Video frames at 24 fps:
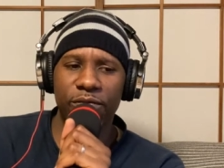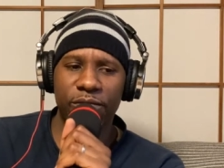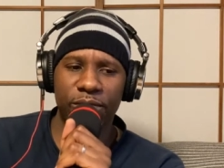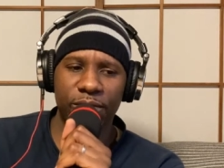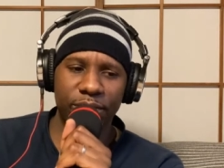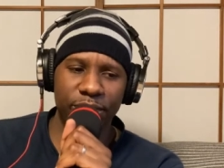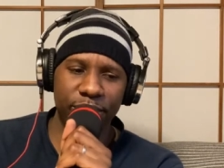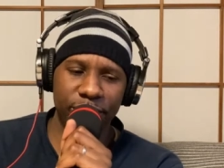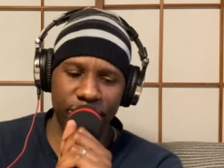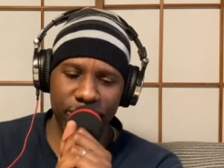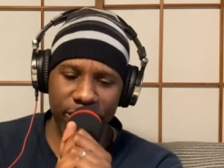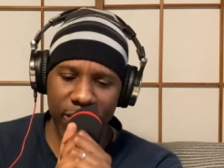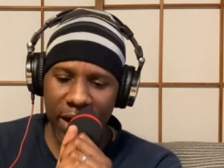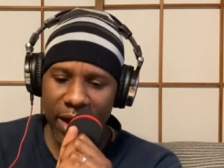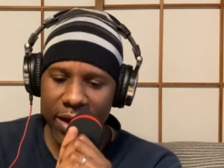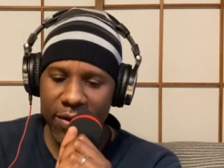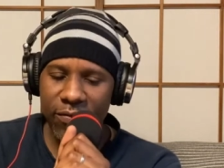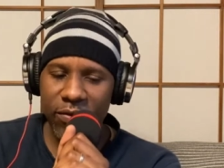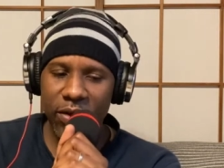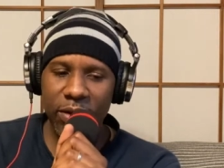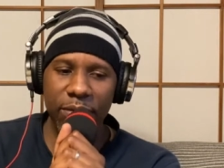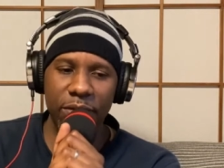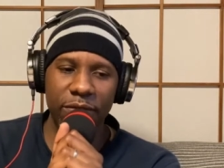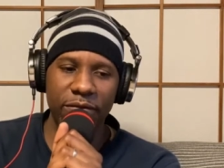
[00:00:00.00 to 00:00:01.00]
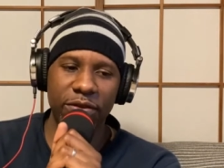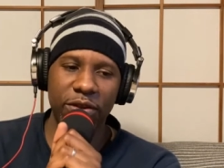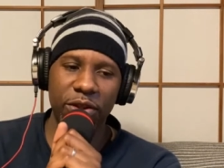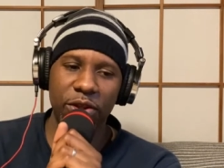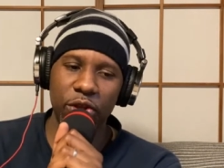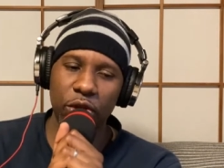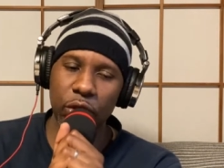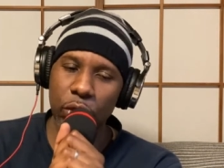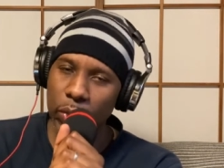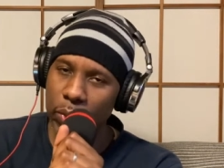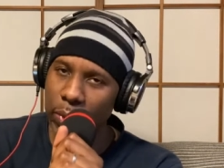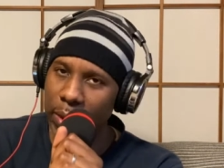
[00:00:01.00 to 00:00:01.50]
mind frame of the
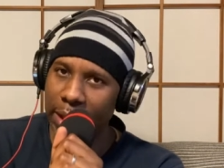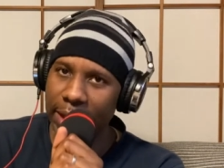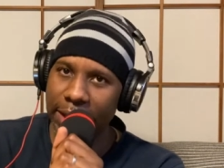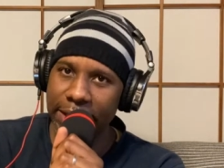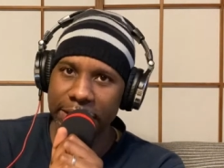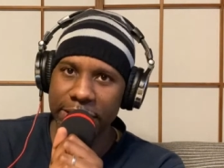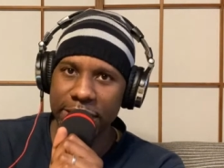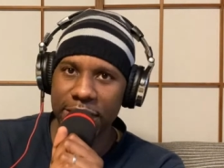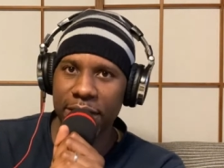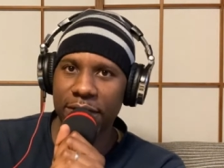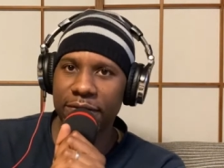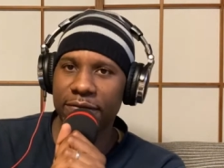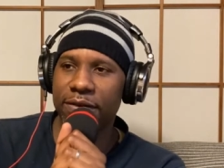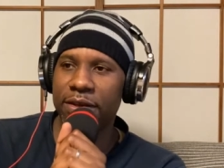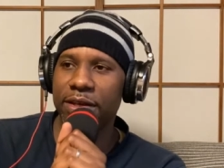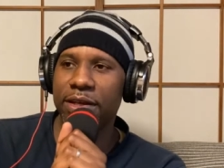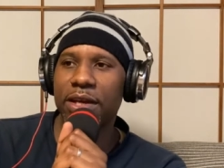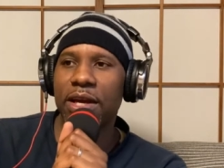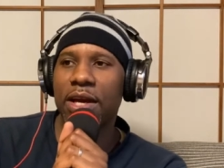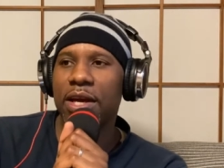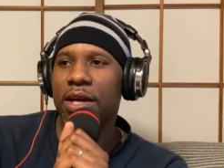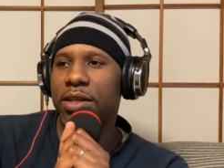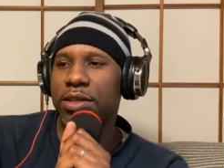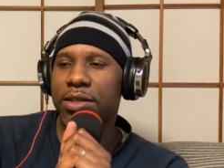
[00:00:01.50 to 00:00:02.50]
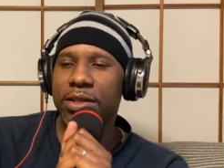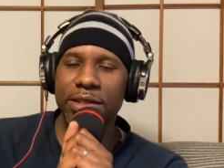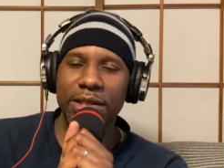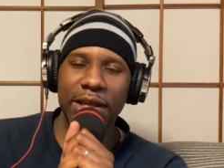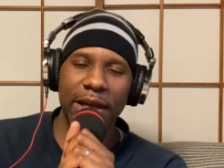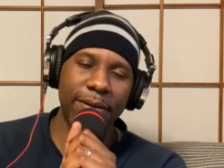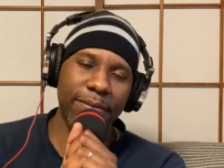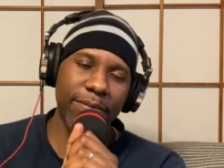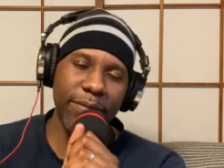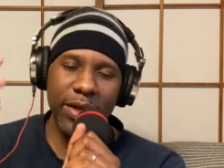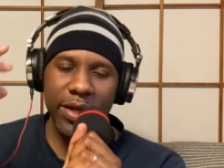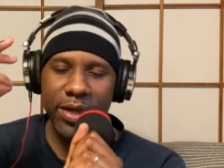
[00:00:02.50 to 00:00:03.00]
nuance of it. Just
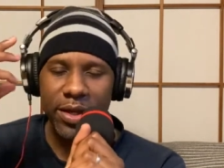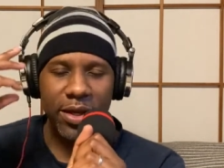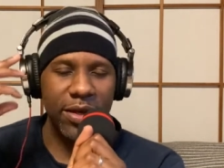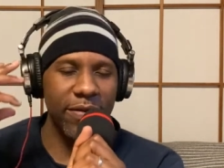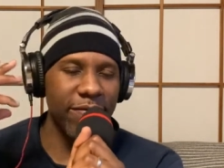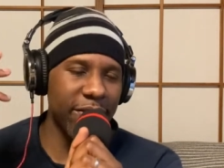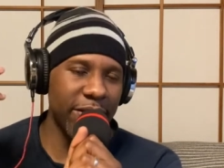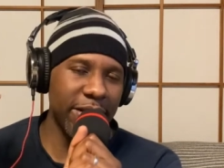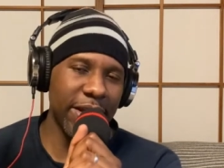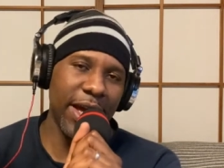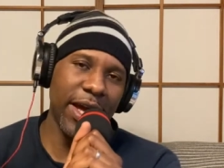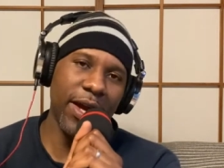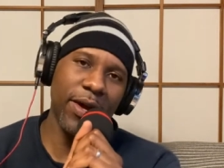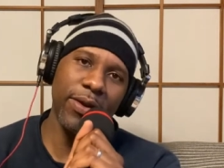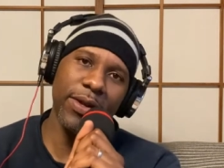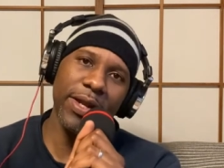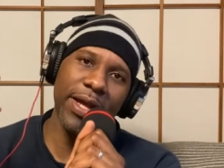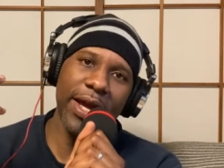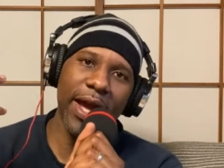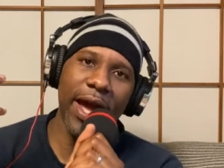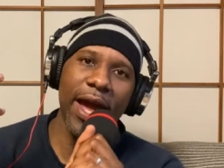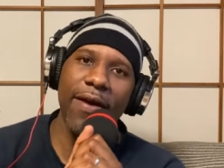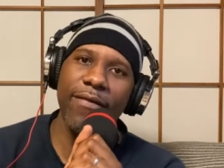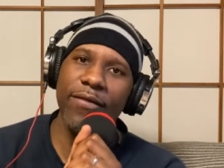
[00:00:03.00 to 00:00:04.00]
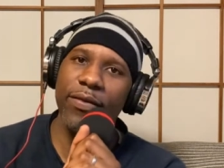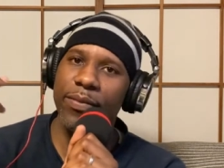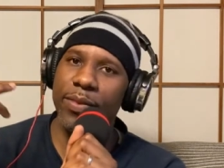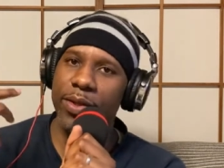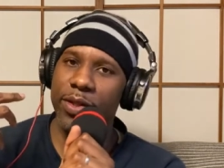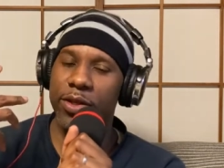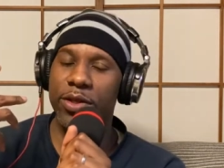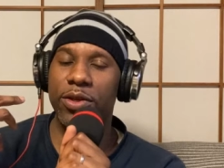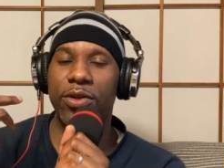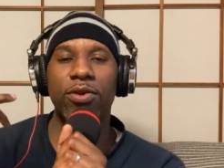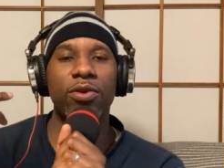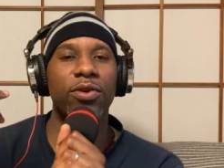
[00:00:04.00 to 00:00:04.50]
like me, even now, like, I haven't been
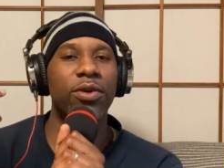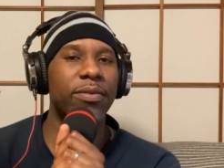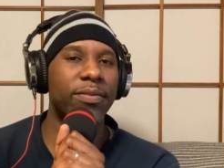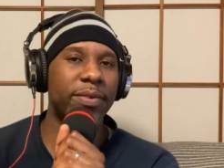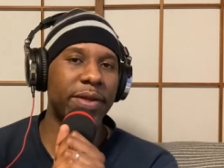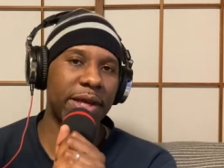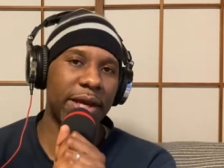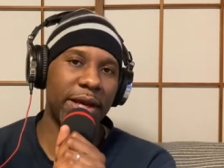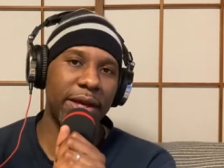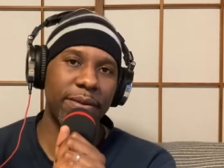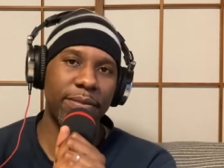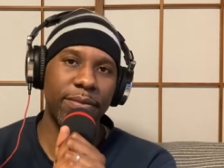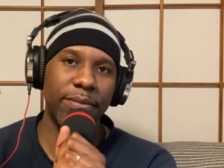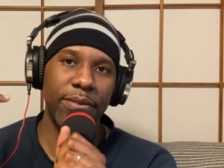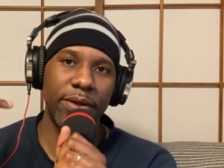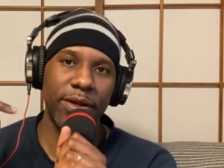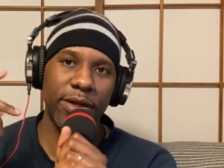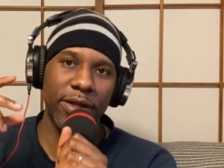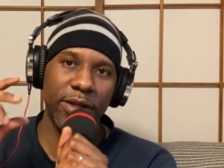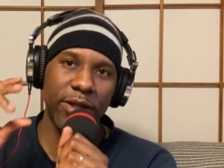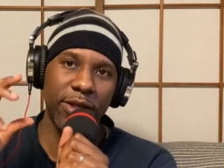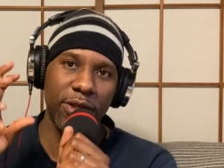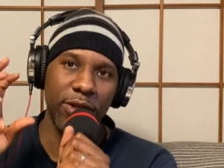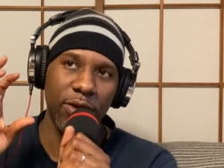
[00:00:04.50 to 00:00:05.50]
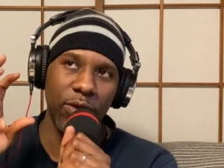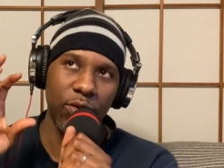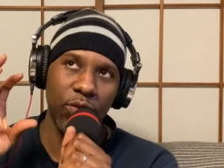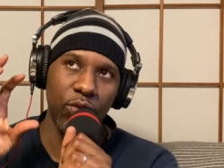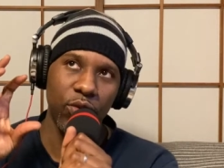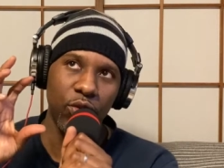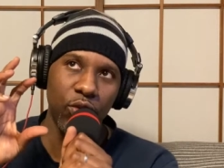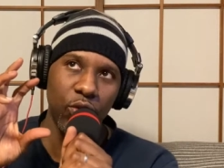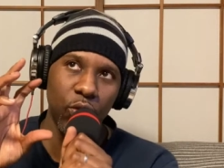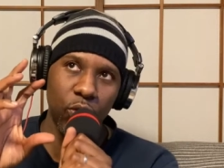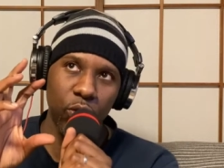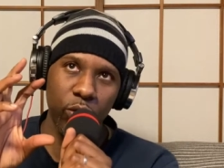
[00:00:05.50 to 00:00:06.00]
to Europe yet, but
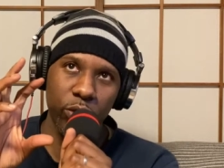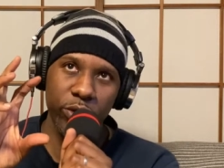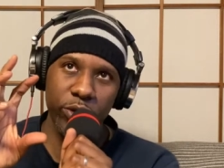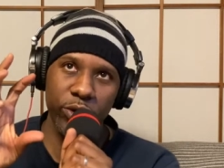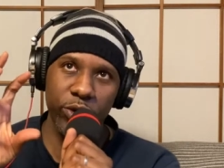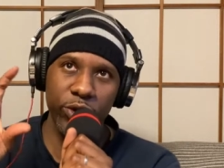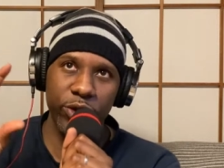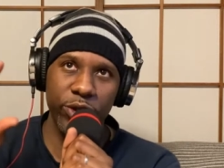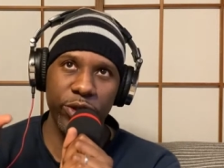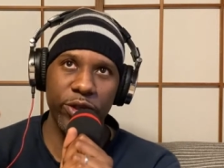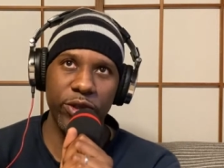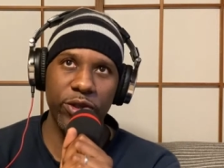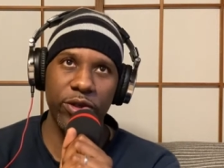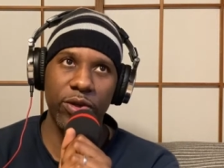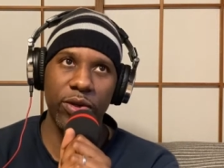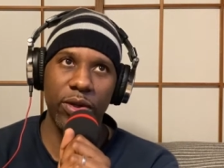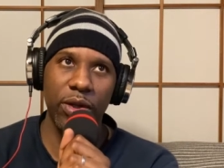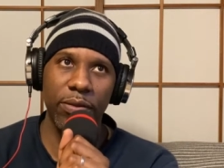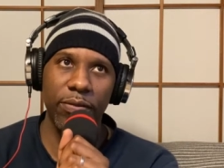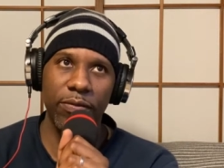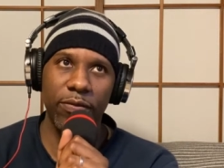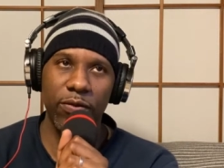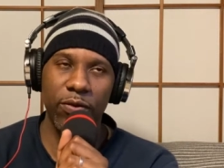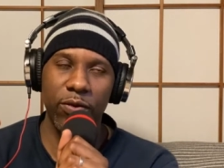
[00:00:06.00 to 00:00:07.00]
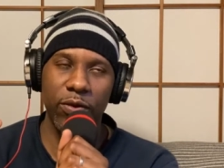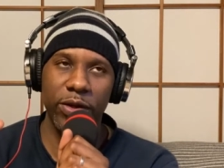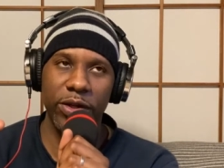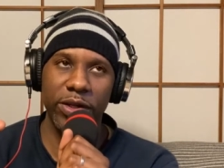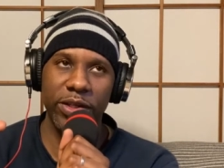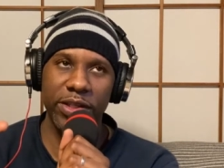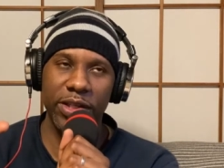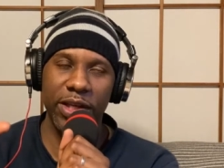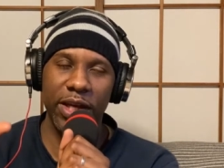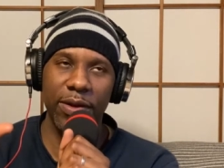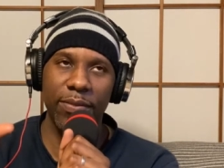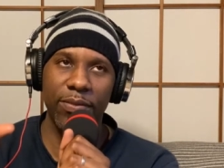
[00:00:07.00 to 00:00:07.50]
Northern Europe, for
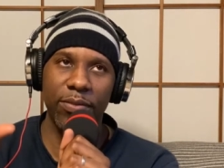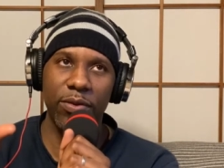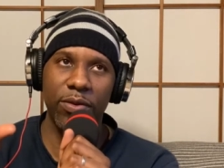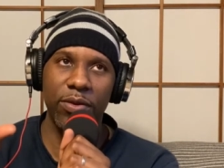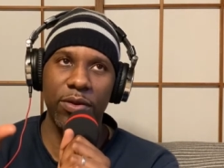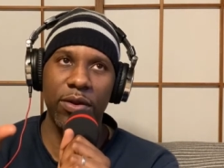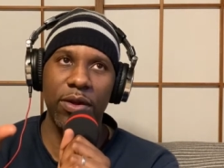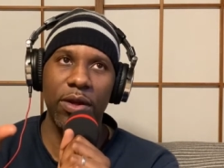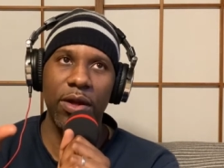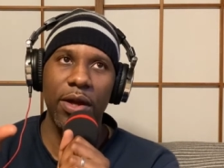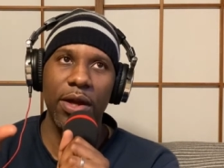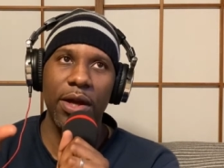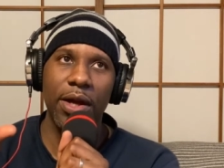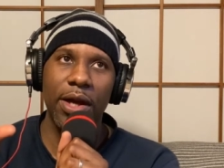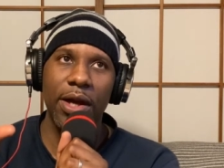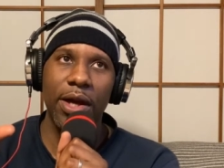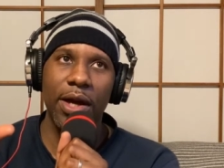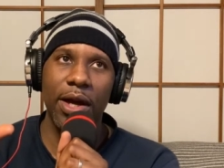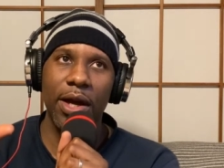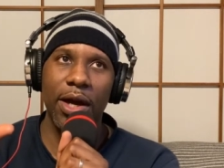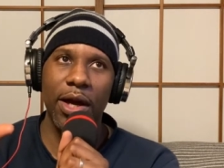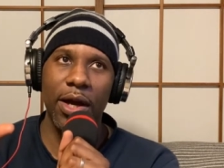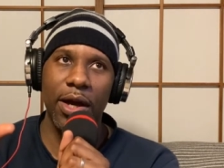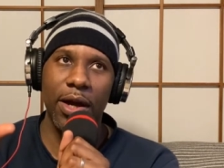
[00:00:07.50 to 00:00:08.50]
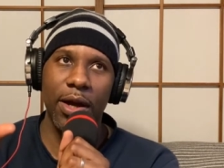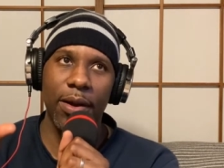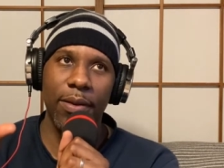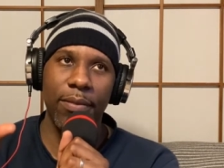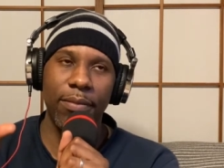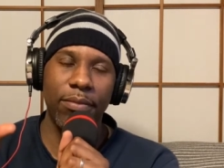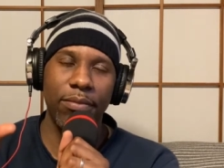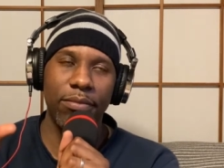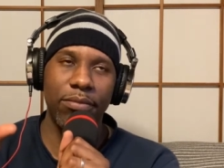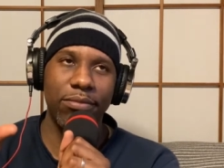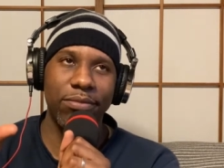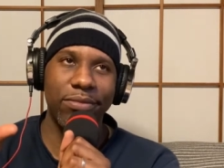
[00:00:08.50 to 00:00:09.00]
example,
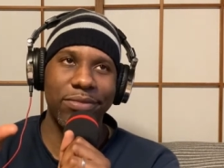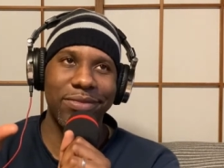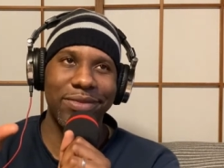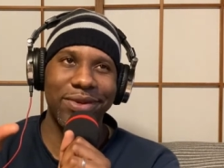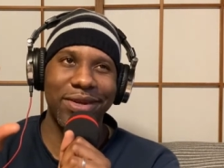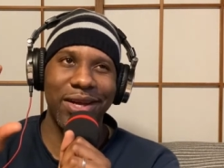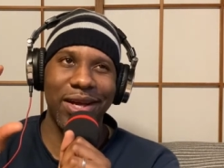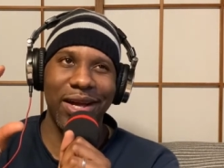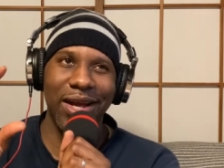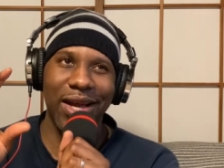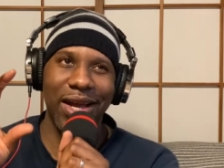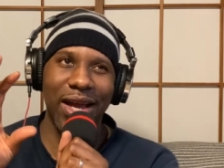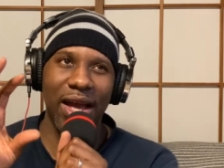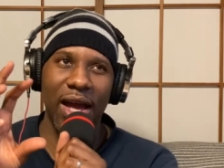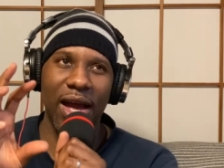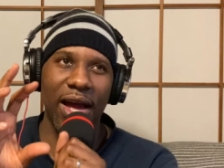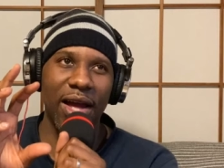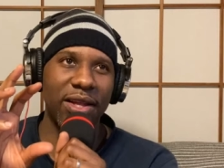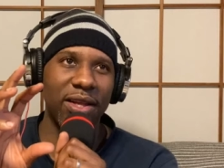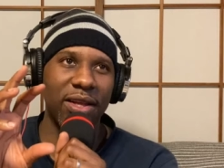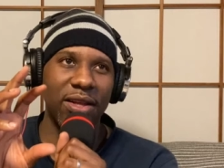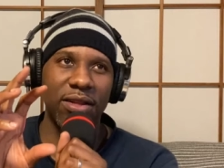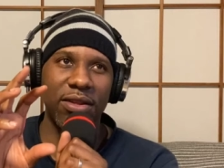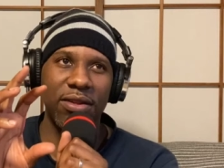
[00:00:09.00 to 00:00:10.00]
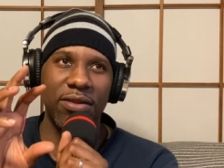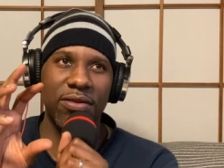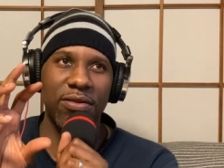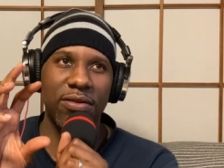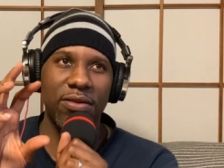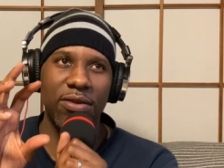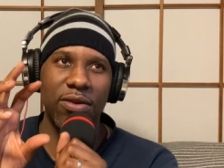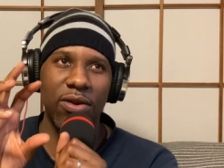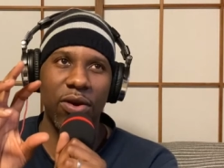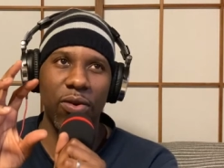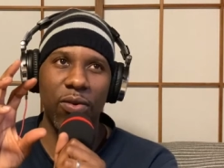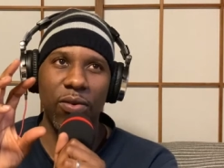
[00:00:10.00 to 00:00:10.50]
I kind of
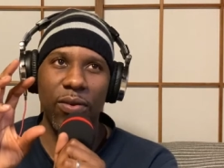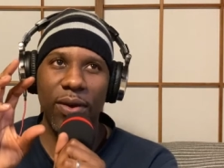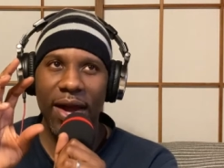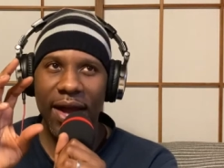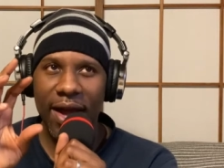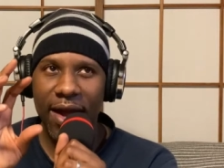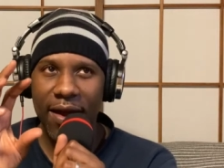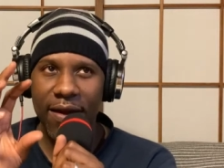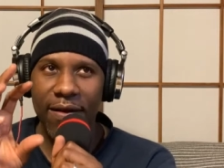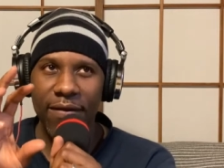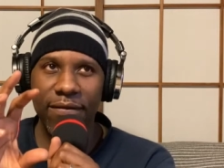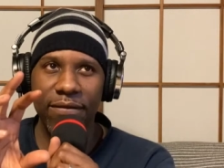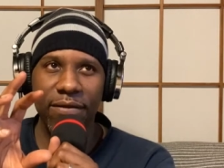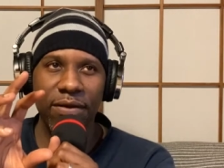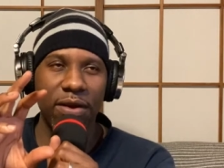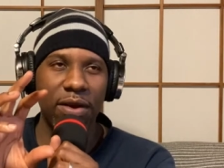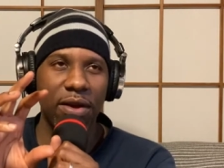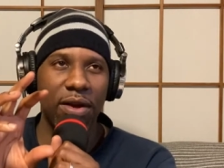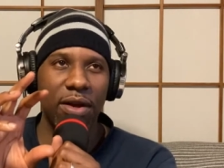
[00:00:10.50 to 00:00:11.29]
don't have